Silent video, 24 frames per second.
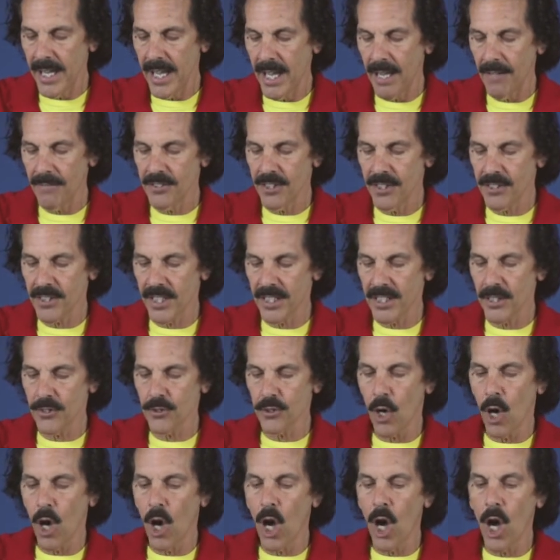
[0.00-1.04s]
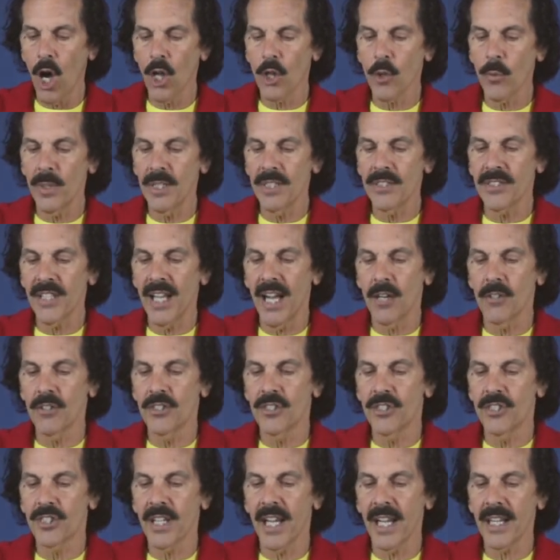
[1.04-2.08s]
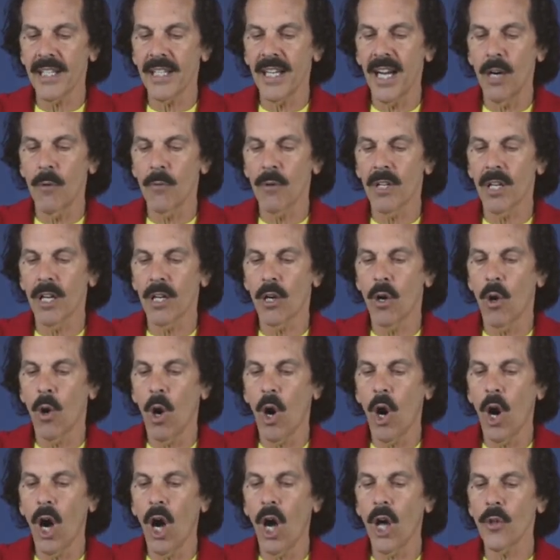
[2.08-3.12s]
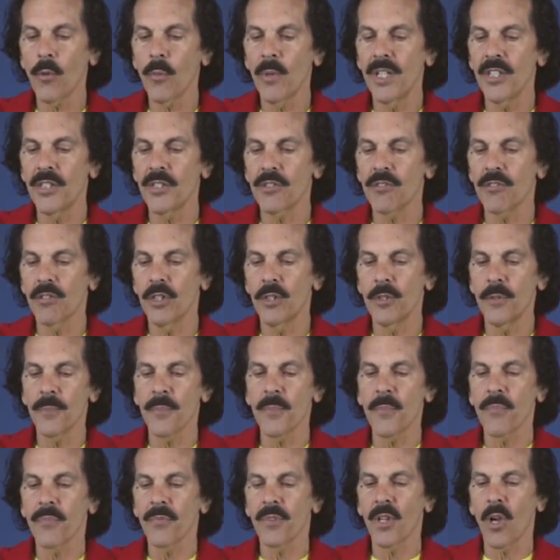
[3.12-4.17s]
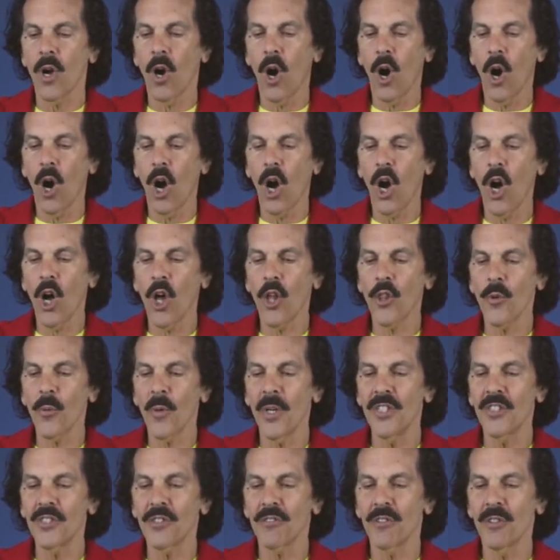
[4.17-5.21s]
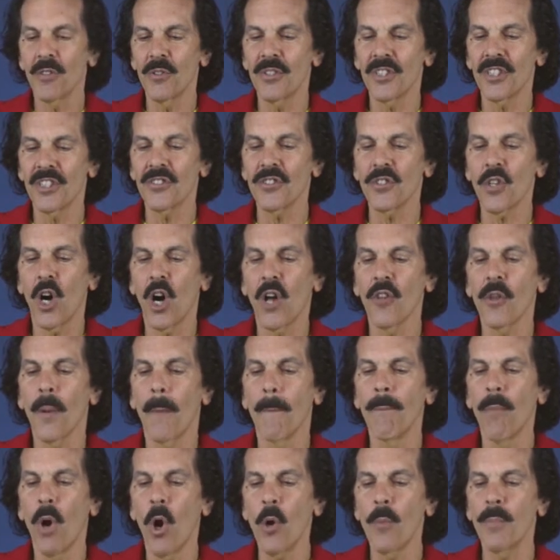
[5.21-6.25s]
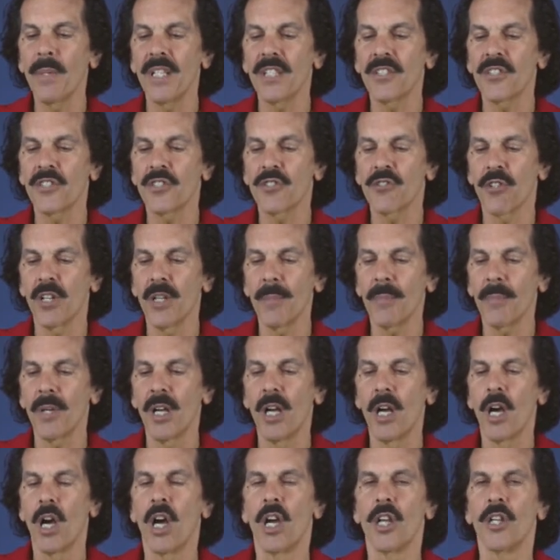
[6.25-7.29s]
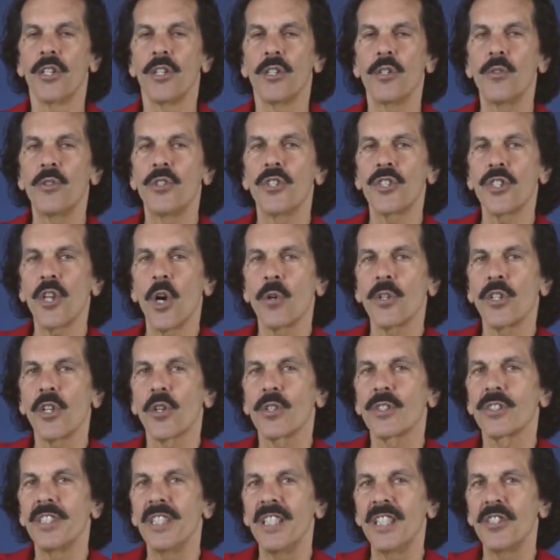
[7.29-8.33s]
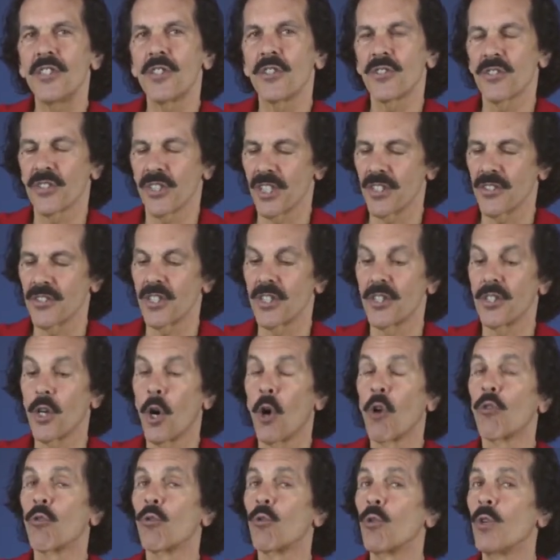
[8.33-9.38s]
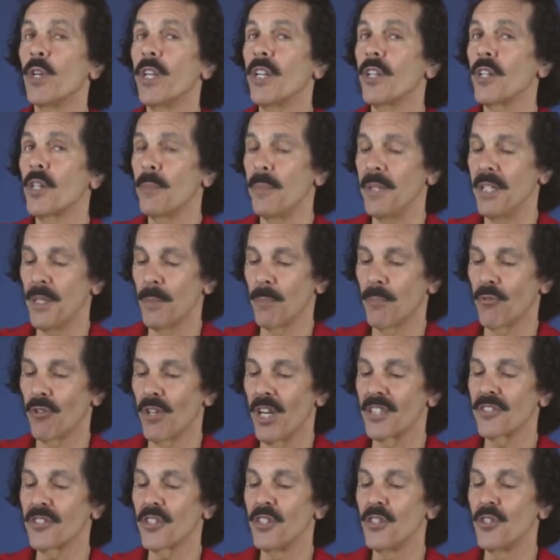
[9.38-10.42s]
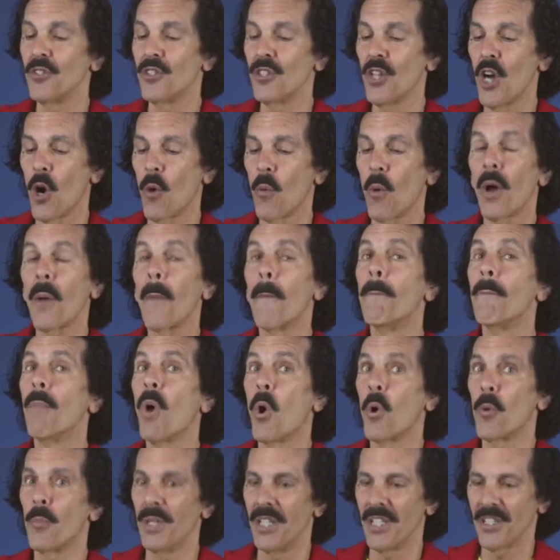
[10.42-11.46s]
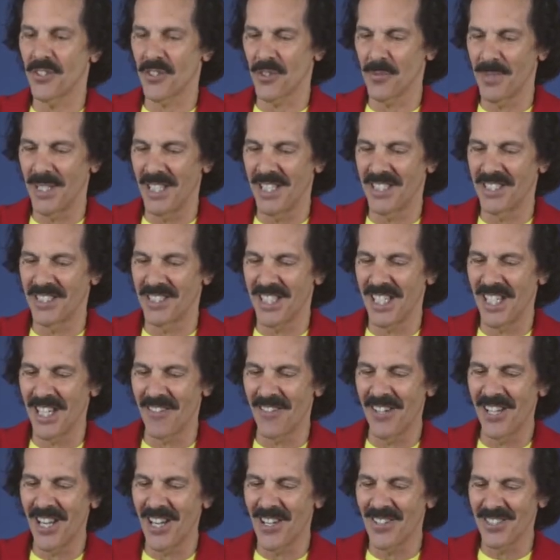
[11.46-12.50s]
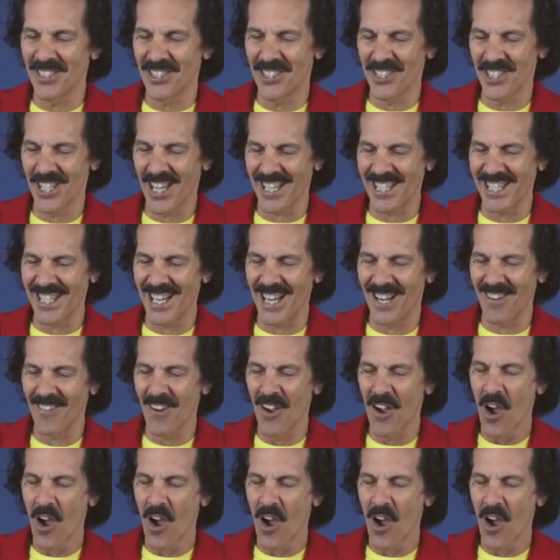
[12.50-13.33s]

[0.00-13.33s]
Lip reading: half just like this all the ways down. Check it out. We're going to go all the way through, This is called the Mobius strip. You show your teachers this, they'll really be impressed that you know what Mobius means. Here we go, check it out,